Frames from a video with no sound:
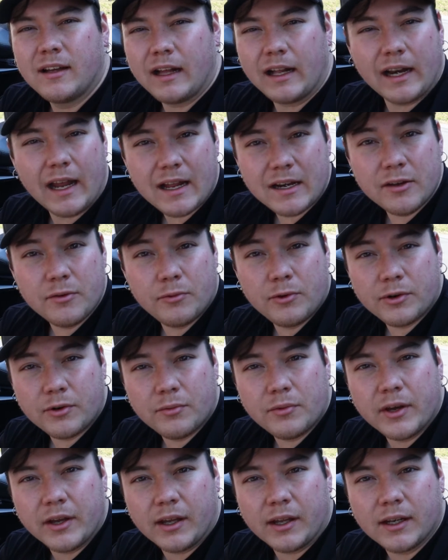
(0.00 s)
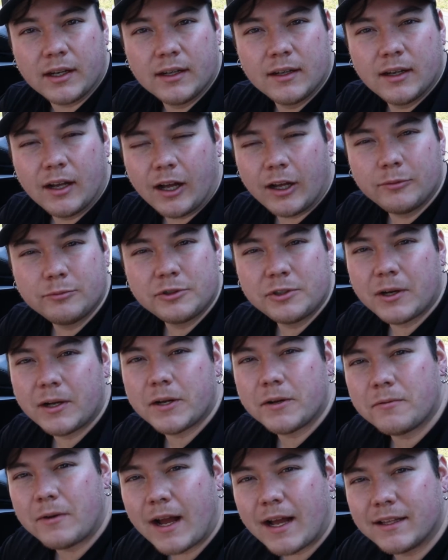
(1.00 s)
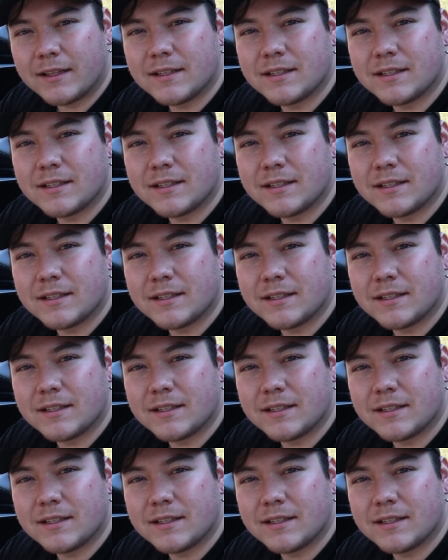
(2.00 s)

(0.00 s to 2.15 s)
And I didn't want to wait. I'm trying to ride